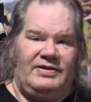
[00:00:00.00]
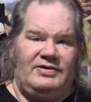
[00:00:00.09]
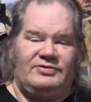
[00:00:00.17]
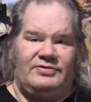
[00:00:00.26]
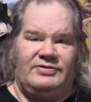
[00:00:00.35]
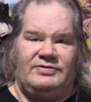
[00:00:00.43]

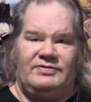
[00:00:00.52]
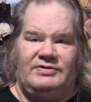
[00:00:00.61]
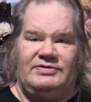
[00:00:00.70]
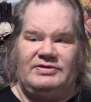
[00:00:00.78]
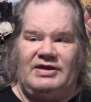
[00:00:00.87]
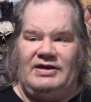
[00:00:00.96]

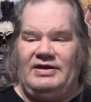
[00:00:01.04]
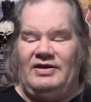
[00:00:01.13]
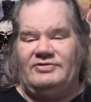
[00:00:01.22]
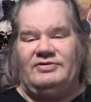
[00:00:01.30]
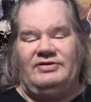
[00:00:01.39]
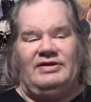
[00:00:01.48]
Sorcerers. And he
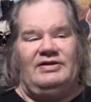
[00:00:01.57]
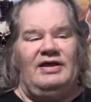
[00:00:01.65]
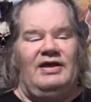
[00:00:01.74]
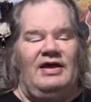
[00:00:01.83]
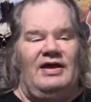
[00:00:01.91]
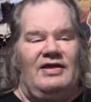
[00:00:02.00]
also did
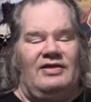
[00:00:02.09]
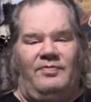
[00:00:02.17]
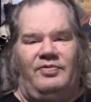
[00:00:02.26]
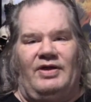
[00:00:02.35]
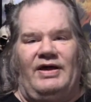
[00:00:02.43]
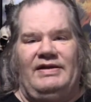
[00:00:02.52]
the
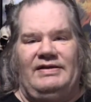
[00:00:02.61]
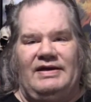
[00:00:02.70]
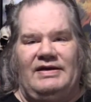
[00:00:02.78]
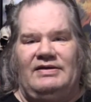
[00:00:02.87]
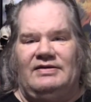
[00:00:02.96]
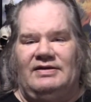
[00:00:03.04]
Blind
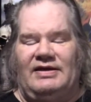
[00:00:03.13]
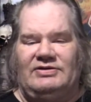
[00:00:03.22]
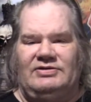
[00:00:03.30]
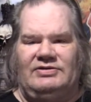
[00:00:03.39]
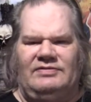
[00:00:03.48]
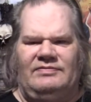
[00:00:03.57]
Dead
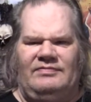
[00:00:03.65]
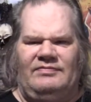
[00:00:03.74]
Collection,